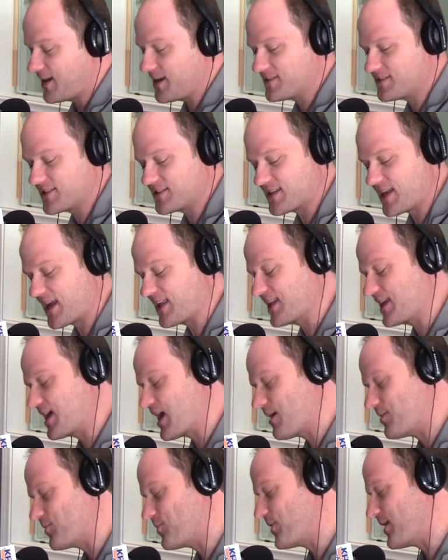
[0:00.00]
Yes, exactly,
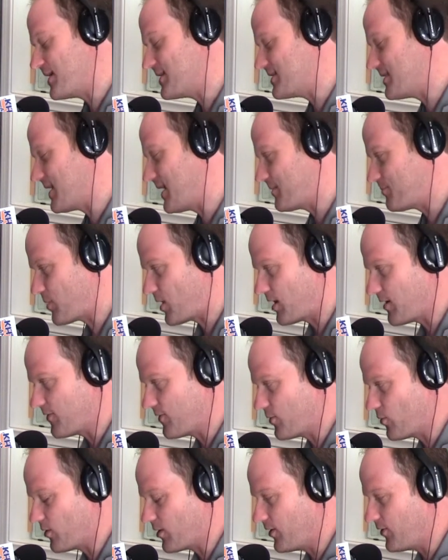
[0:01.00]
commonplace yeah. in that part of
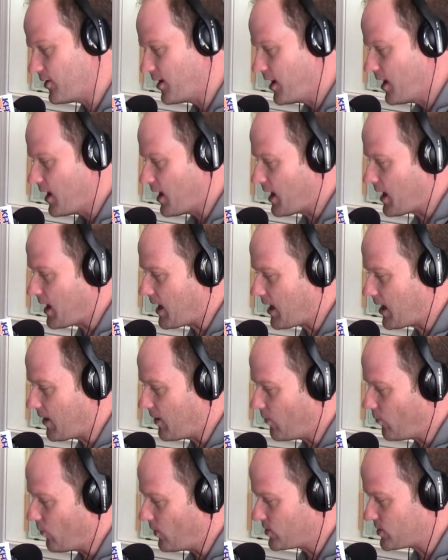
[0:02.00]
the world,
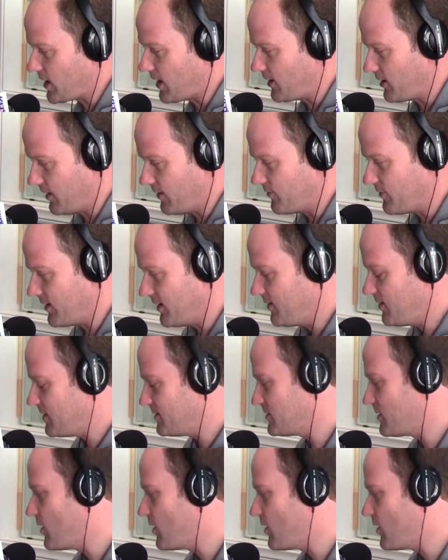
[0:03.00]
uh, which I lived in.